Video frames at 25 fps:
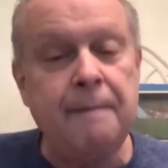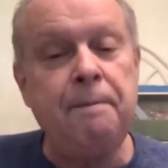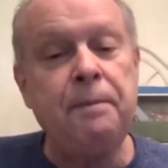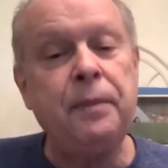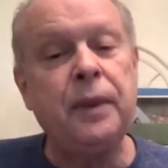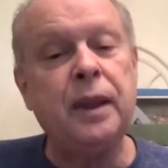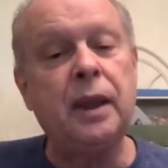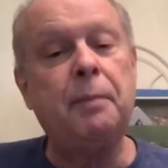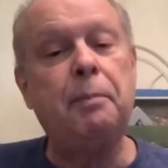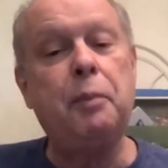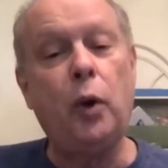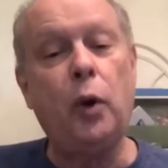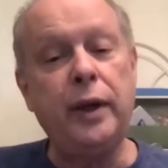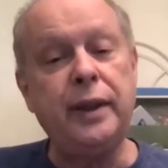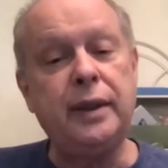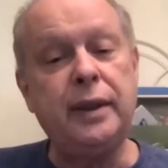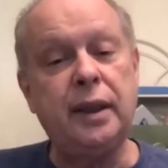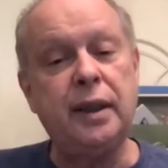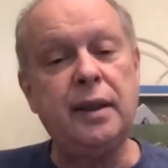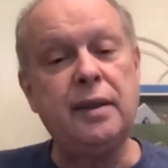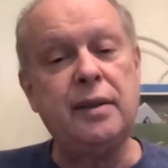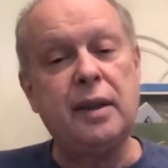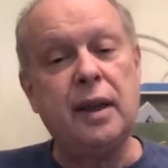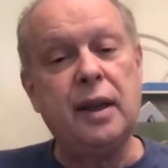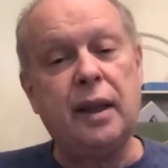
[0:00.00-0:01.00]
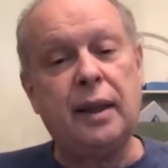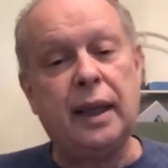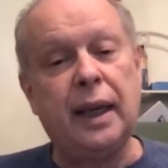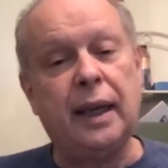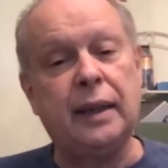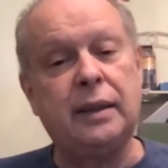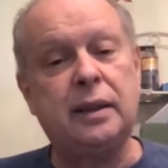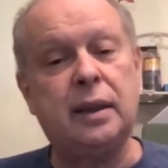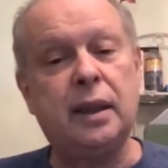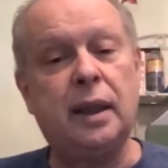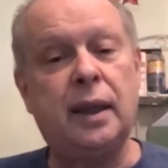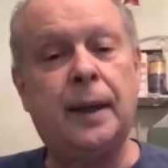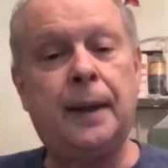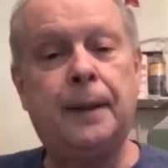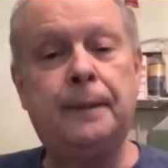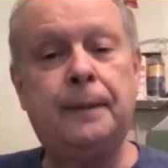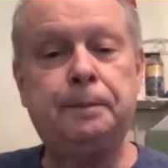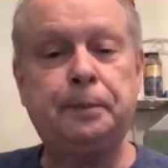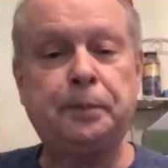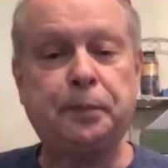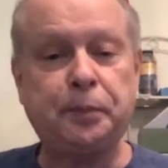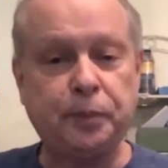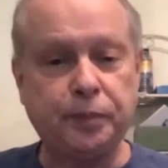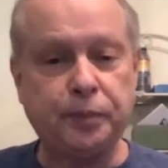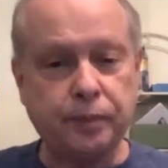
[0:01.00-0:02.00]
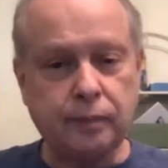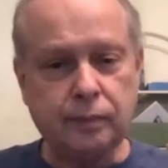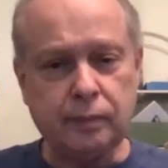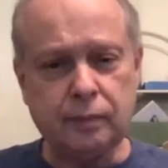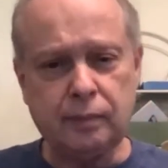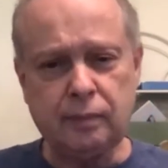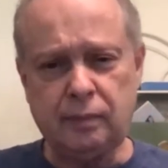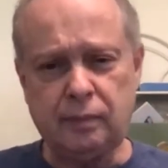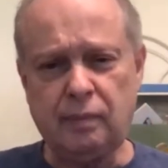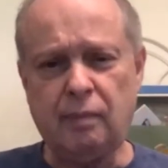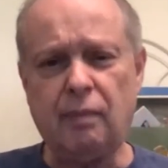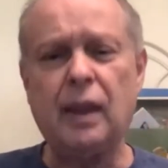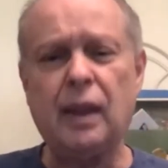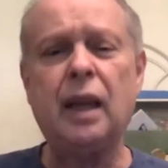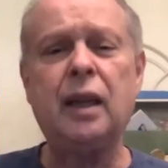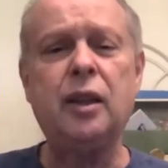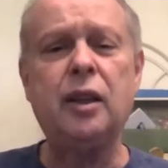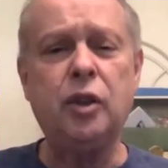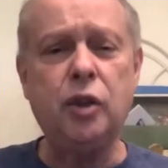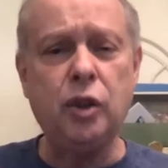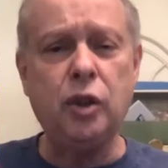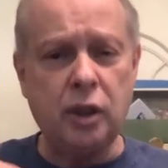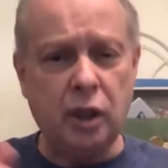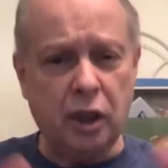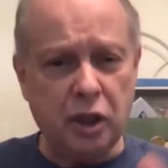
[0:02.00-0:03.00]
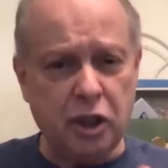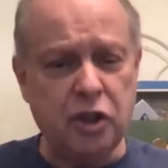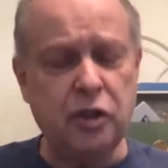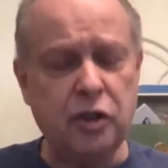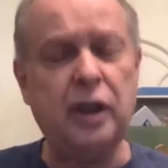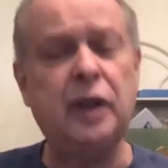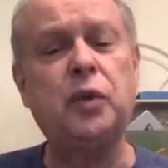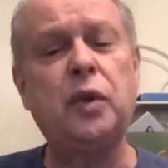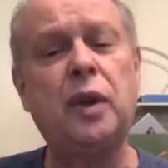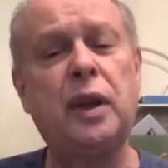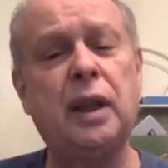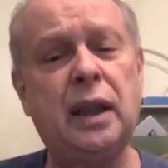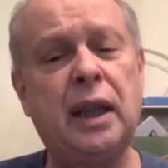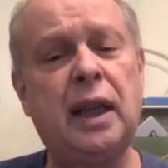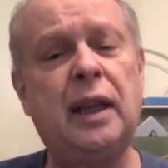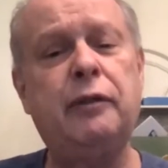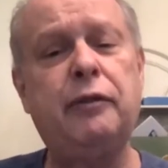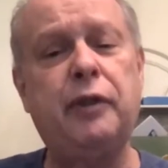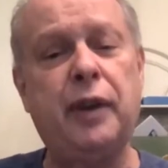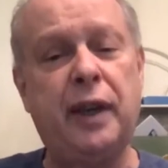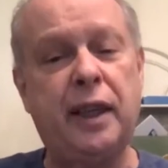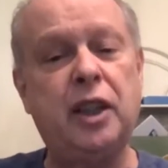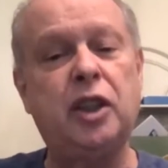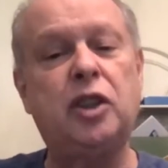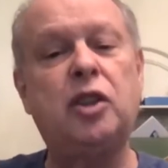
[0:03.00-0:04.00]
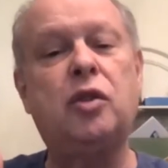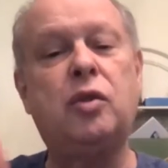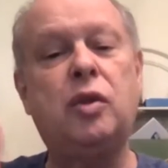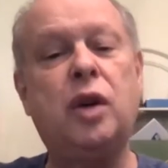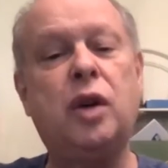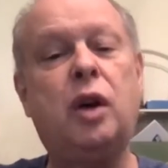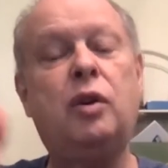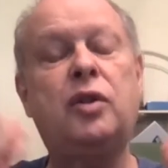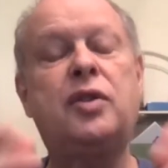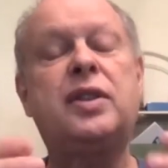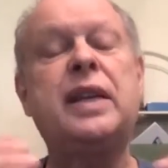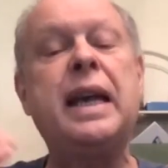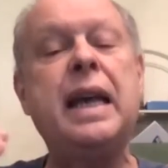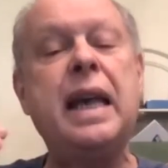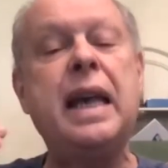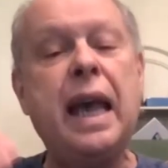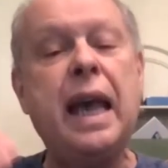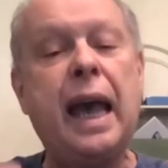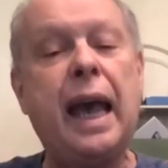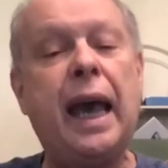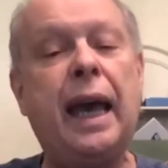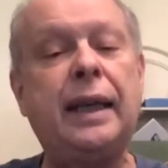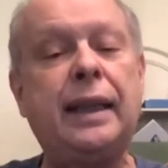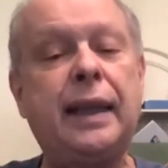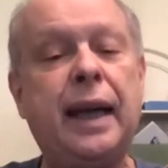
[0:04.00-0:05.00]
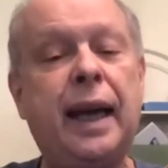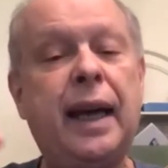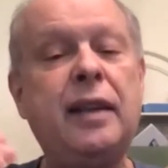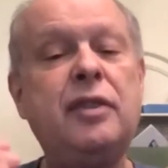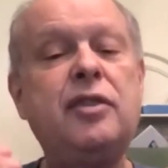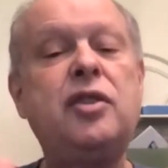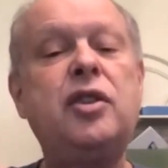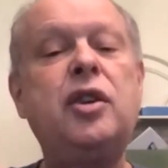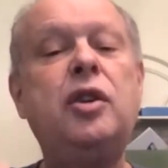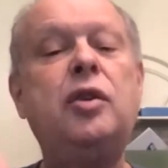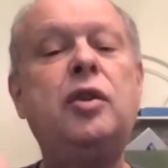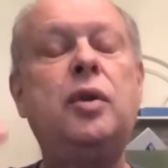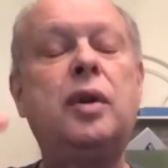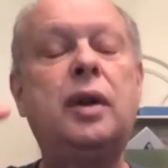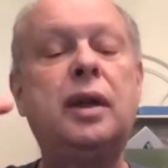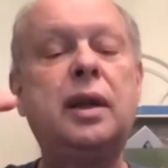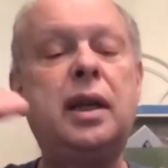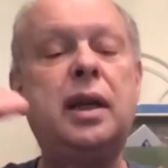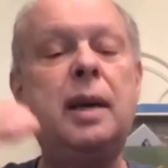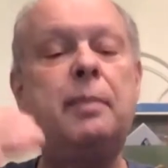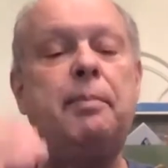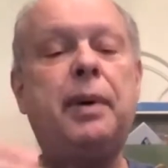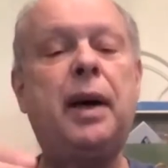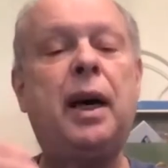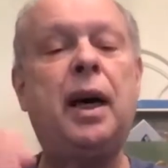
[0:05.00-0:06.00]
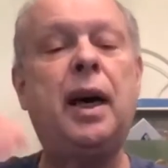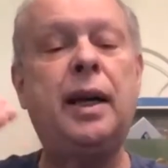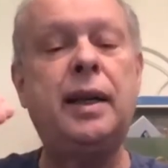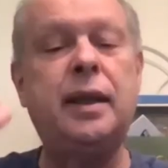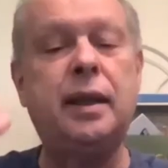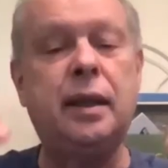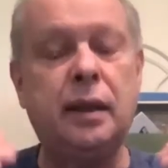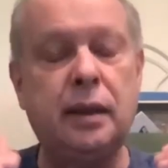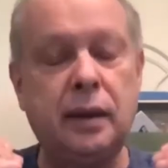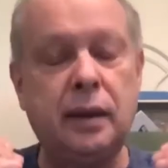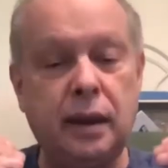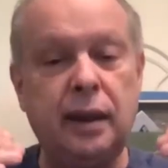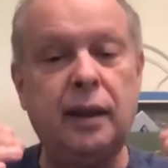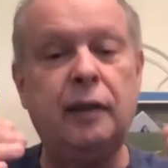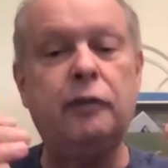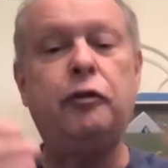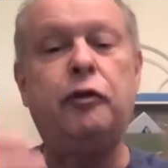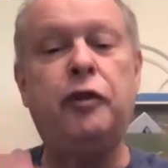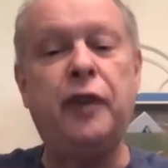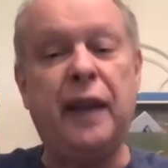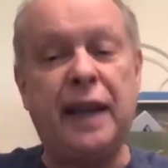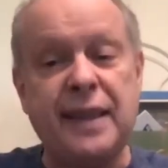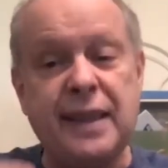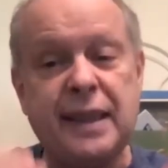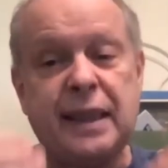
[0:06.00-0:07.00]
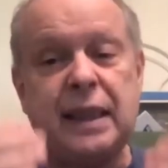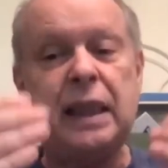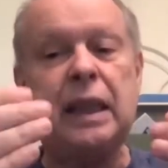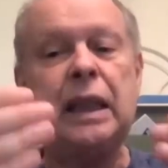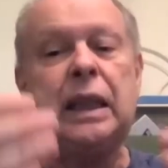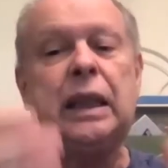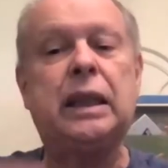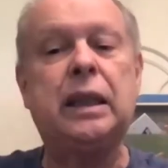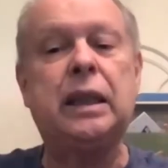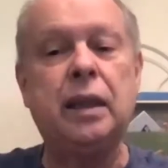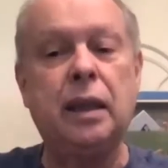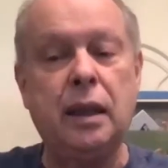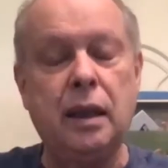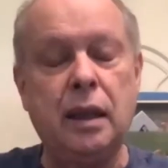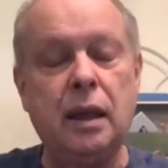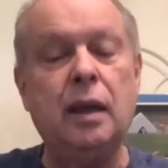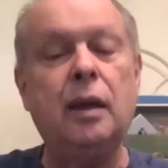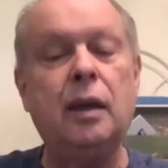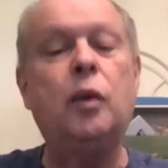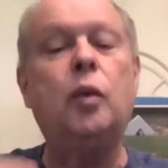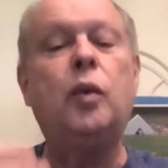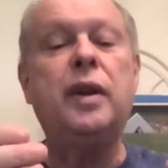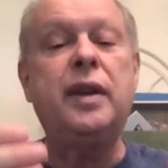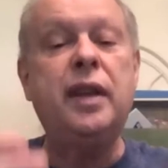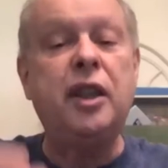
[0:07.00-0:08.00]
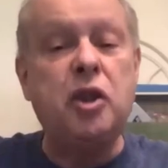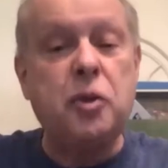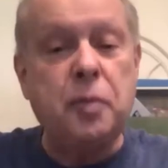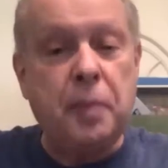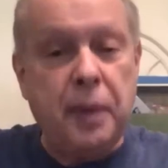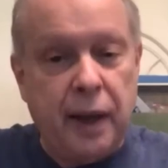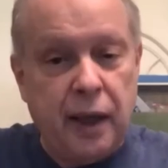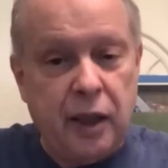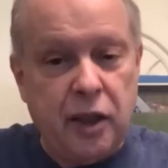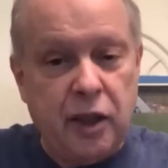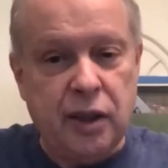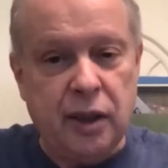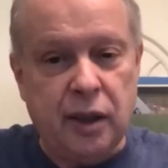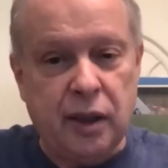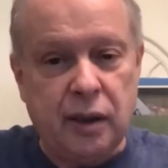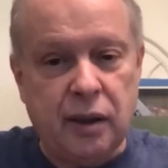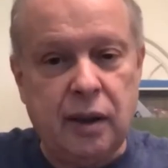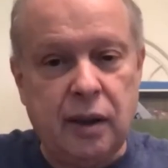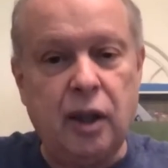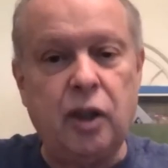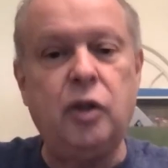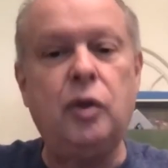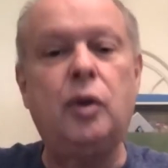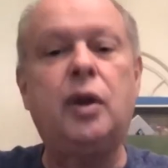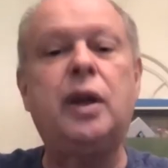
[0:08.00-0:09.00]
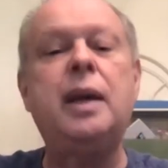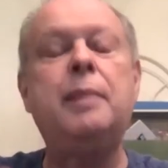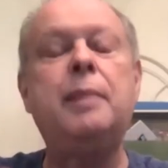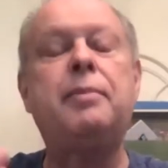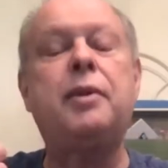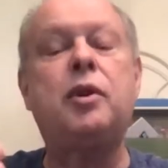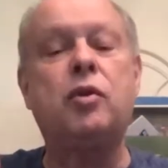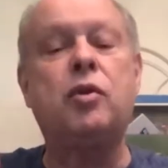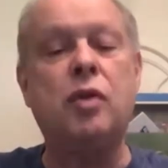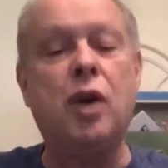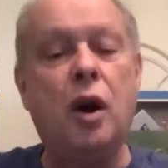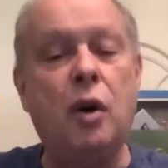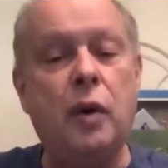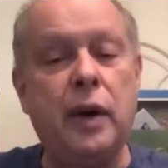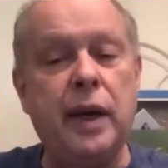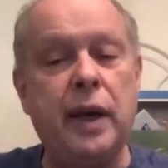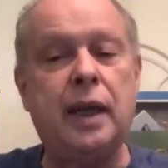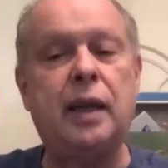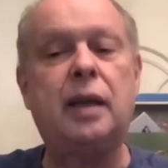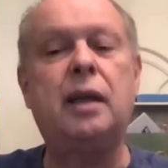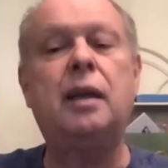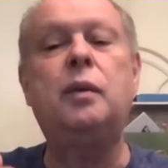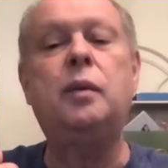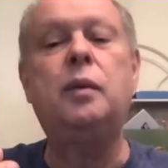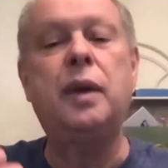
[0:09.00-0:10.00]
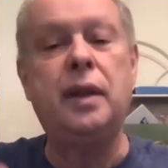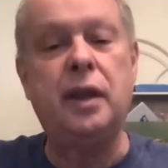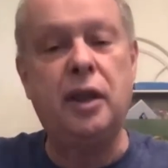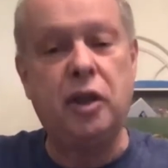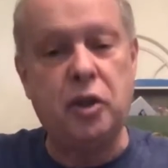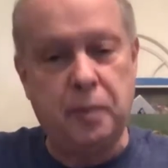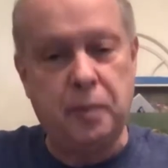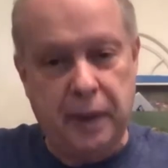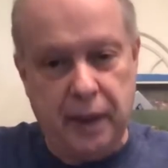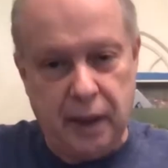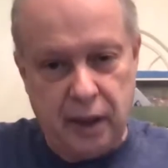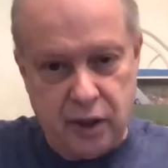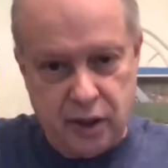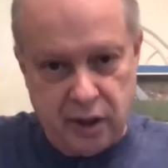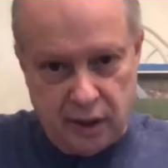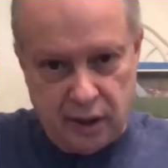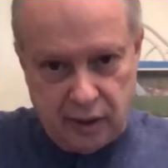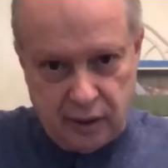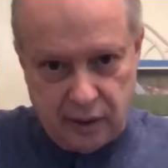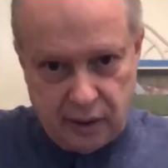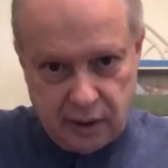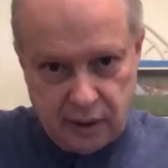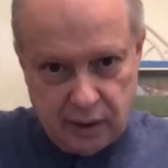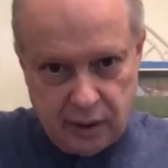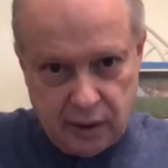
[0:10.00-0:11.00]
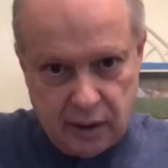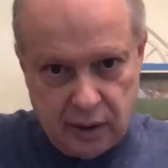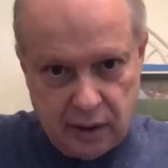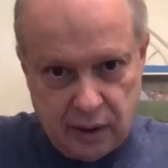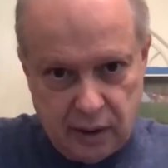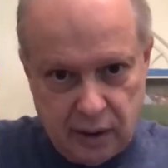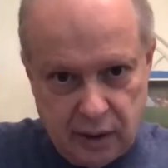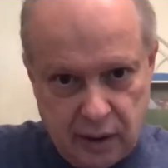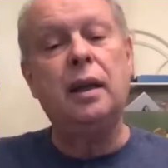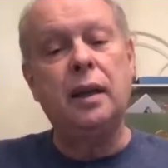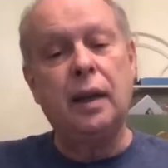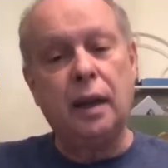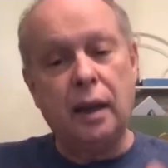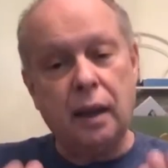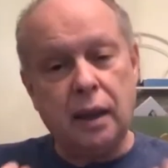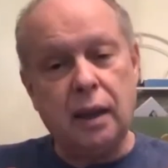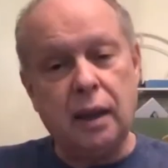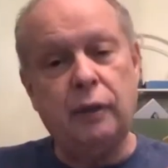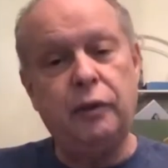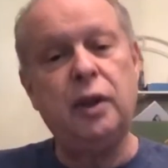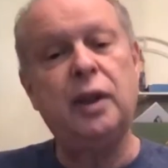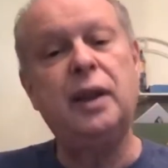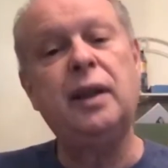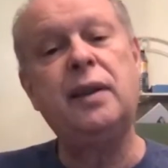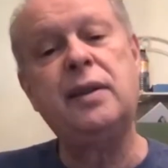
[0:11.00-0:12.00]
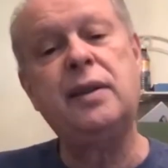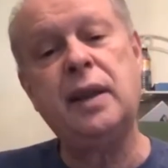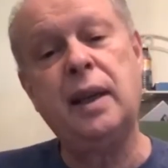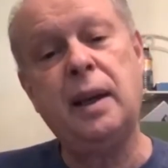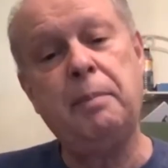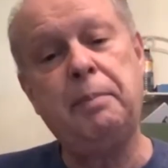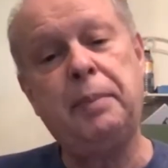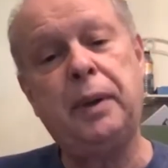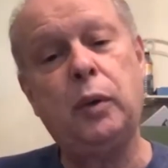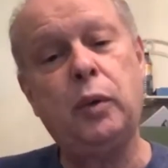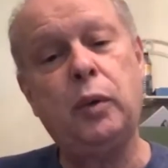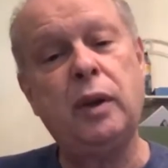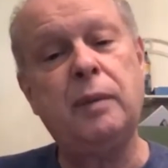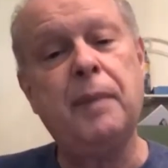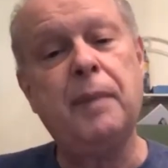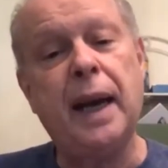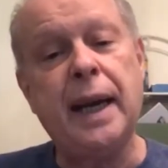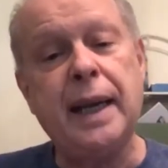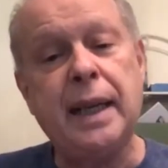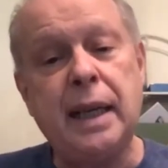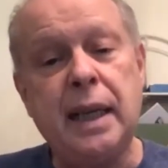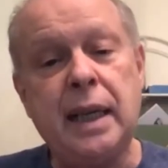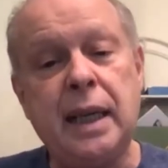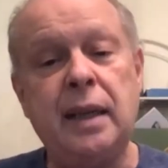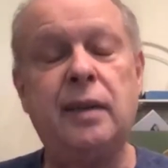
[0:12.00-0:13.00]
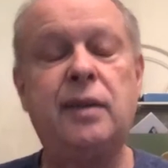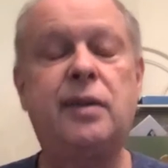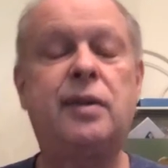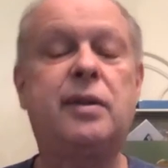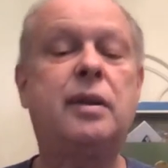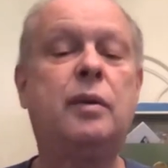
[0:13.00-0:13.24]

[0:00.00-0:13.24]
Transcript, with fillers: The point is that um, you nurture it with love and it grows. And as you keep on investing with each patient, you keep growing with each patient. I'll give you an example with my niece.